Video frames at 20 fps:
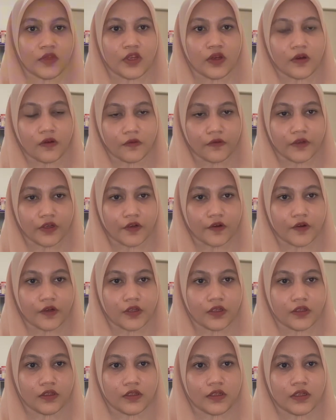
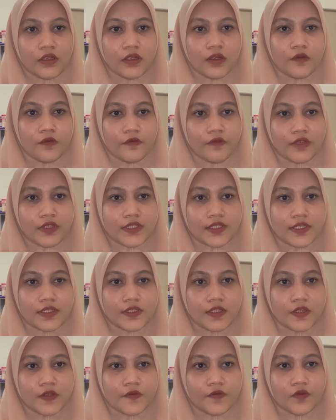Overall, we
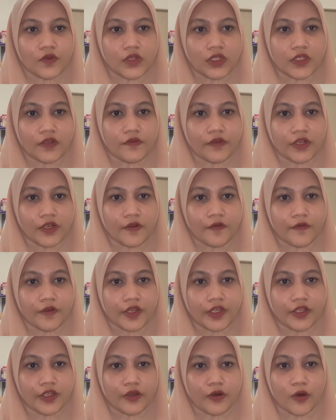successfully
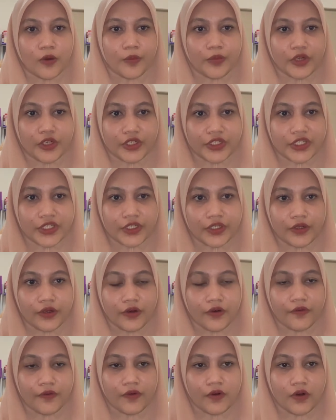verified the operation
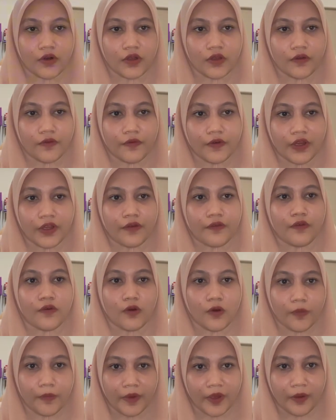of all 5
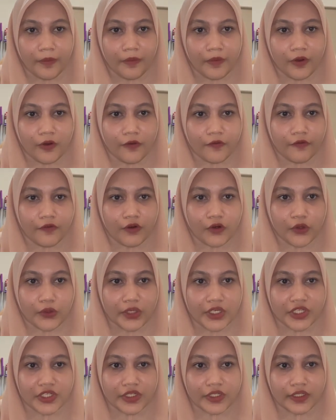op-amp
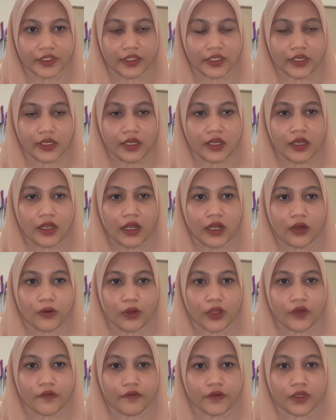configurations.
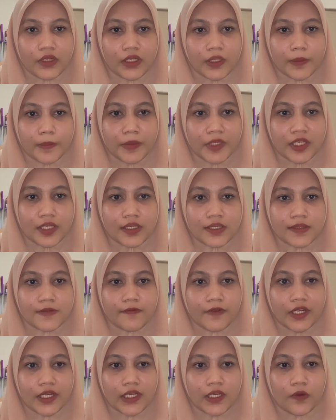However, the biggest
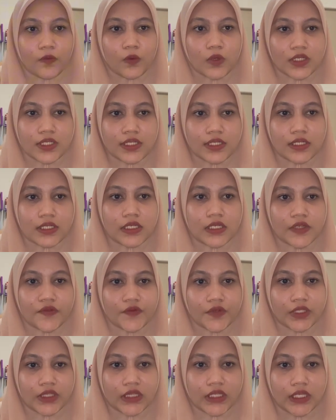finding was the
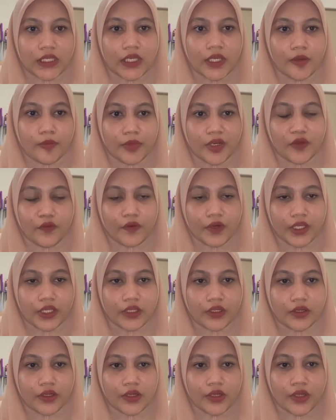inverting amplifier,